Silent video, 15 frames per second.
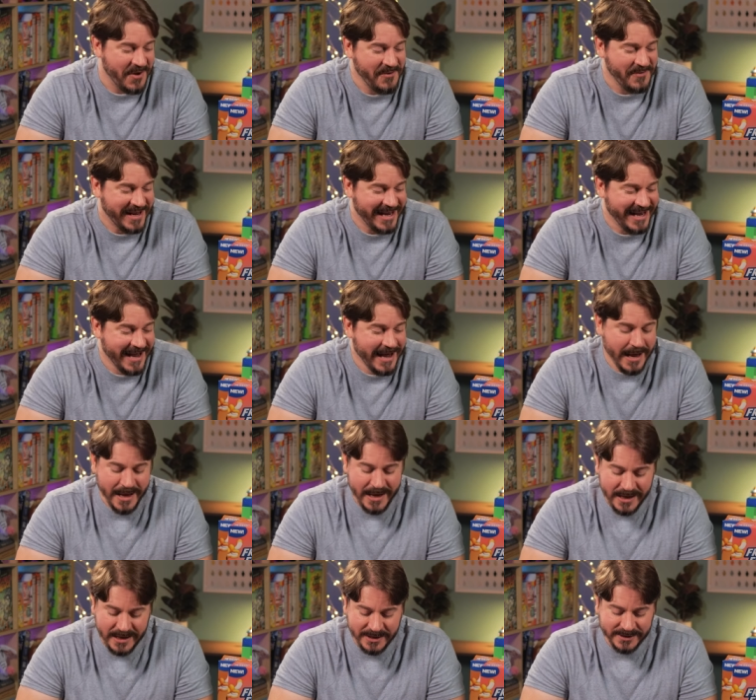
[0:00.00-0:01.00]
Tony
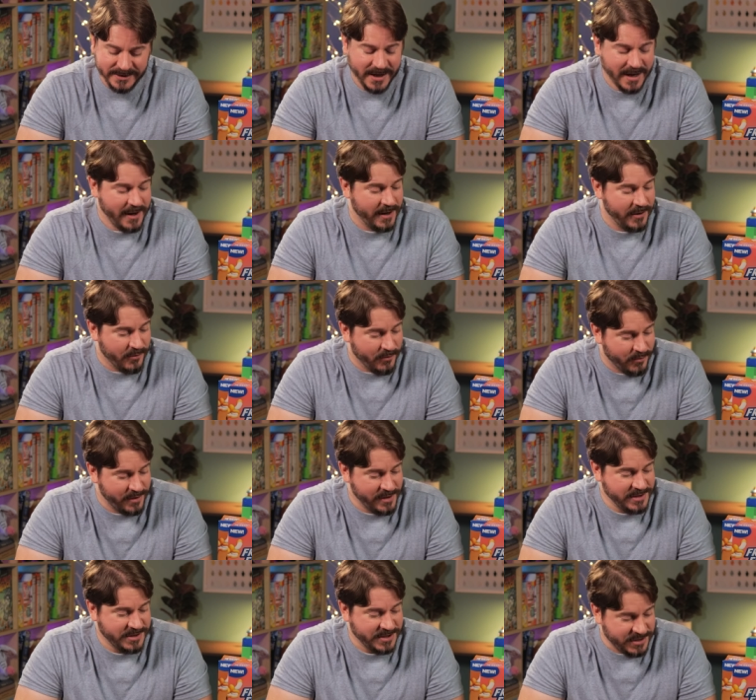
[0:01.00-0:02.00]
is an
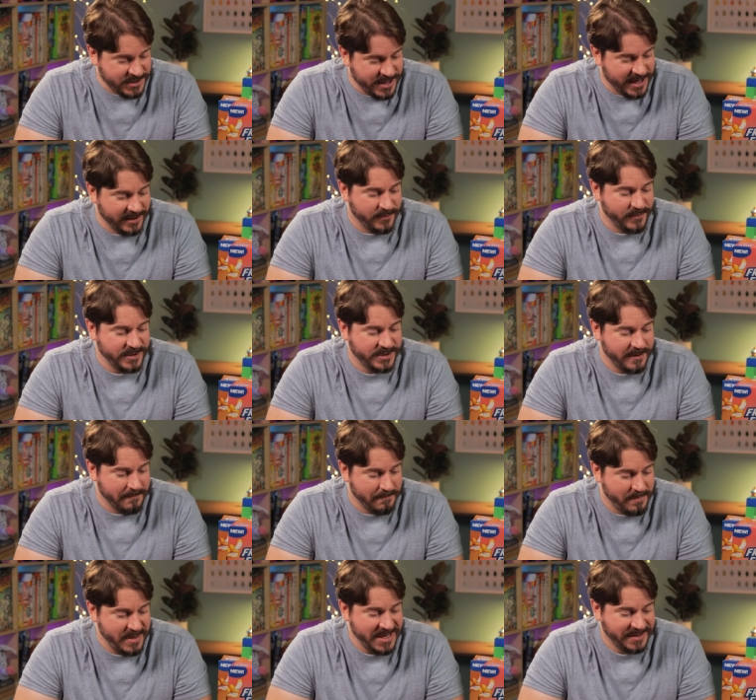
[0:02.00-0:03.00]
orangish yellowish
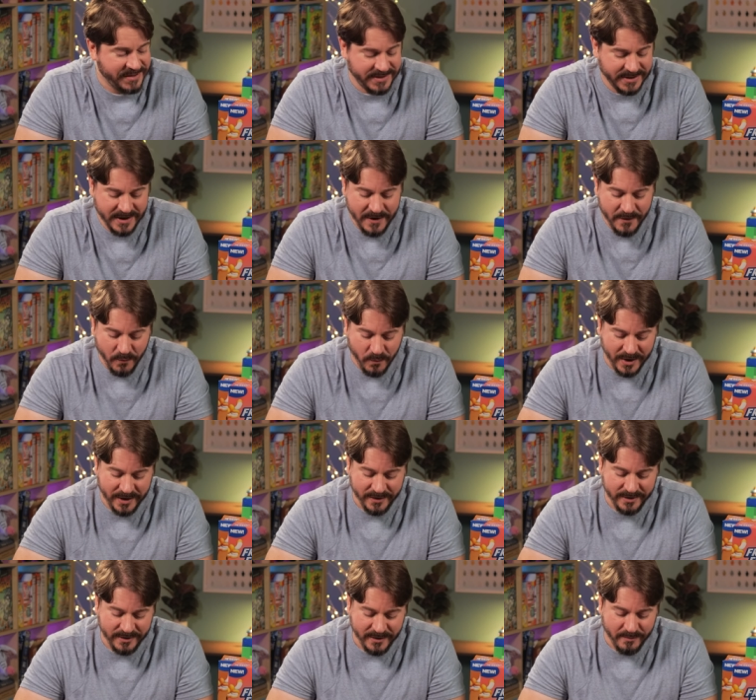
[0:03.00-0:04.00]
beast
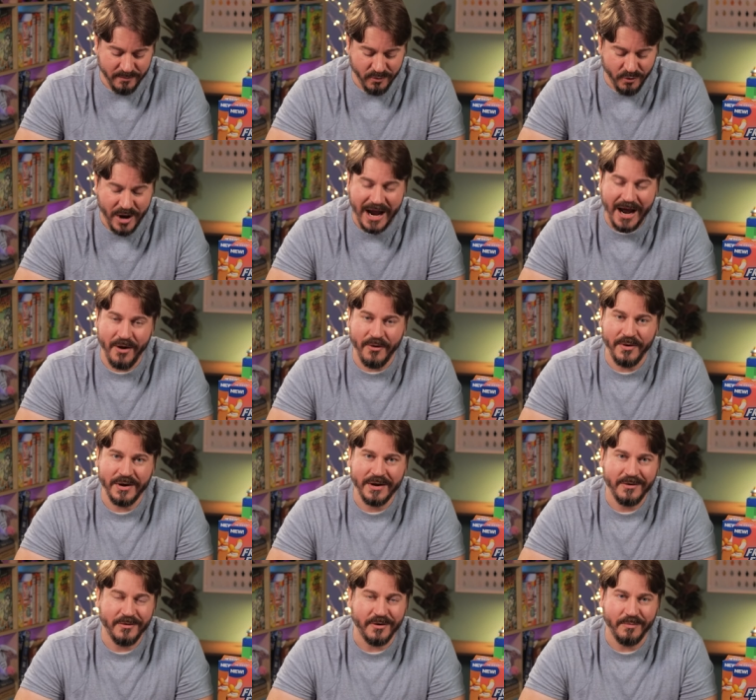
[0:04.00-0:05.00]
with
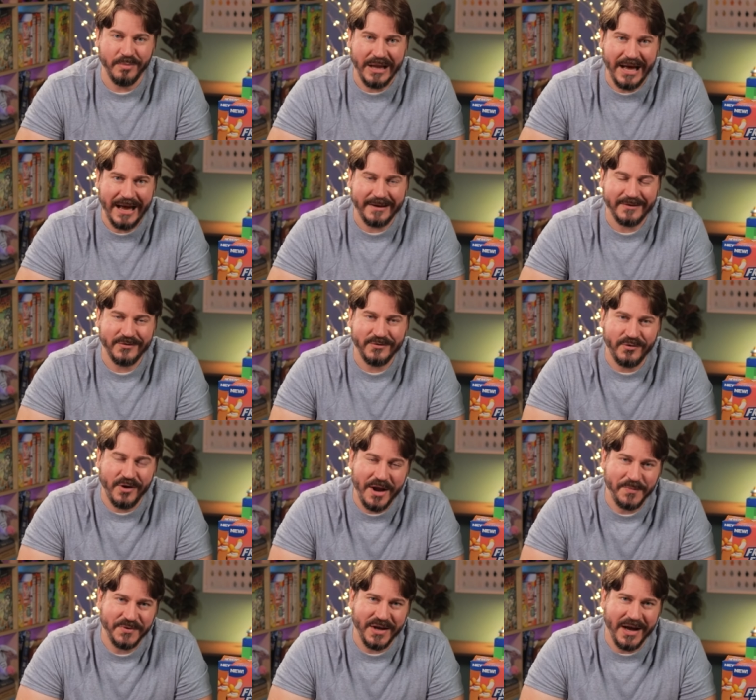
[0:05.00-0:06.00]
brown or black
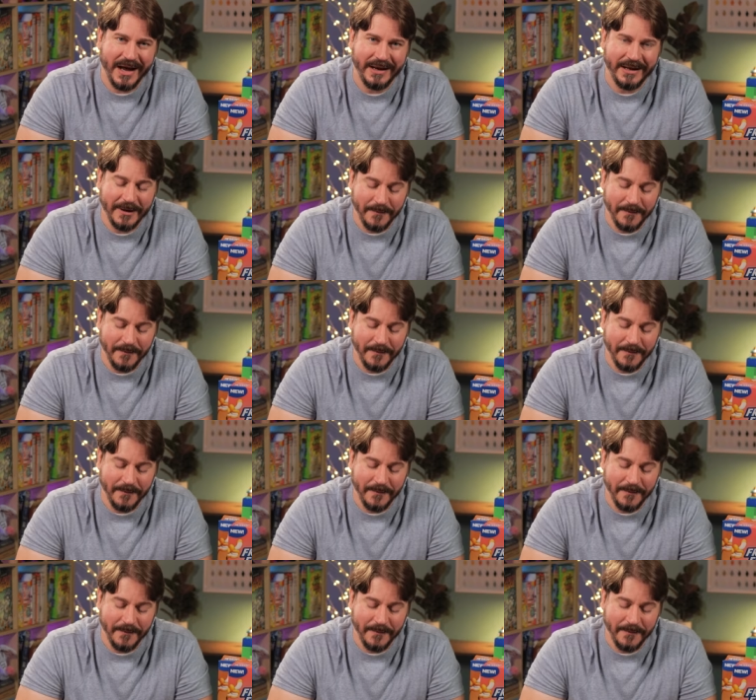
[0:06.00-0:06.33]
stripes on